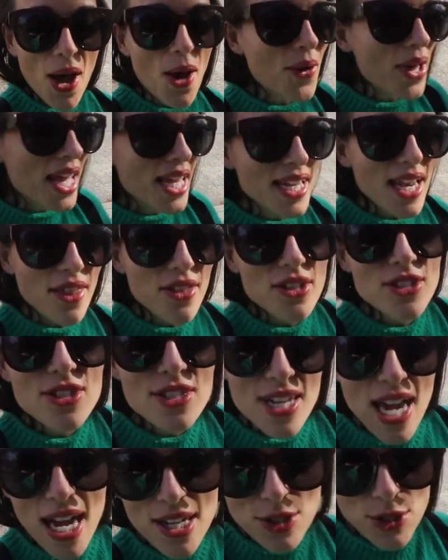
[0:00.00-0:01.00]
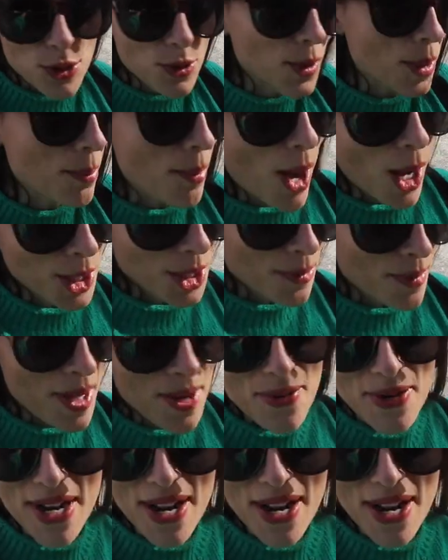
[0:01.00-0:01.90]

Okay, another statue or monument,